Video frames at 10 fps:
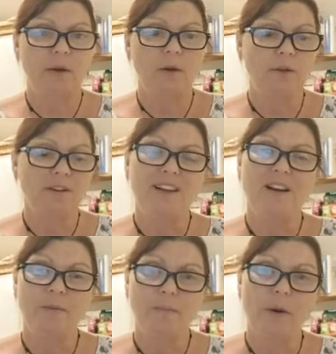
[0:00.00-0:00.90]
all those
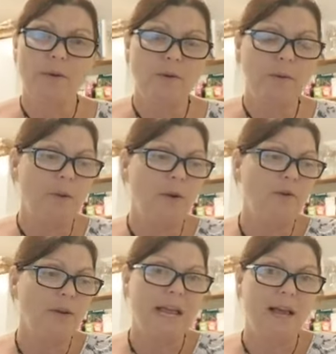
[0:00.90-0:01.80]
kind of bone,
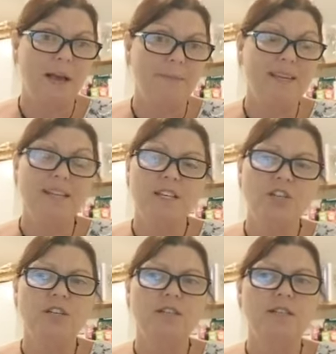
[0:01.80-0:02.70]
bone um,
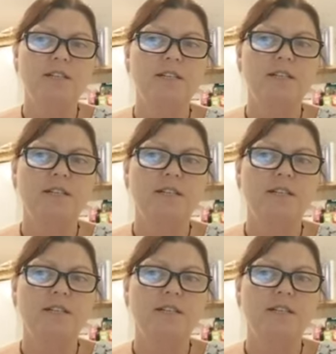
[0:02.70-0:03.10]
conditions.